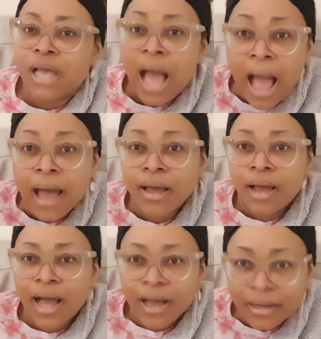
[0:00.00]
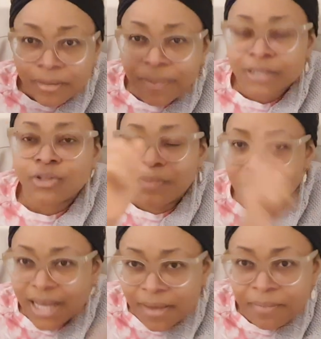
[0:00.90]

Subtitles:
how can a pastor be sacking